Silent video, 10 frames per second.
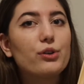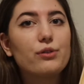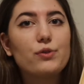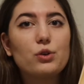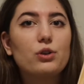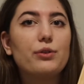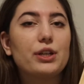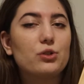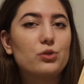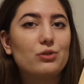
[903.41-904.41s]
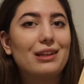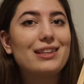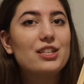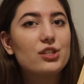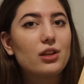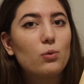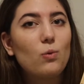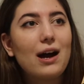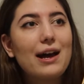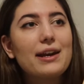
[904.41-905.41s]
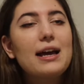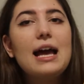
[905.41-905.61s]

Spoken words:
or if you're going to do the digital one.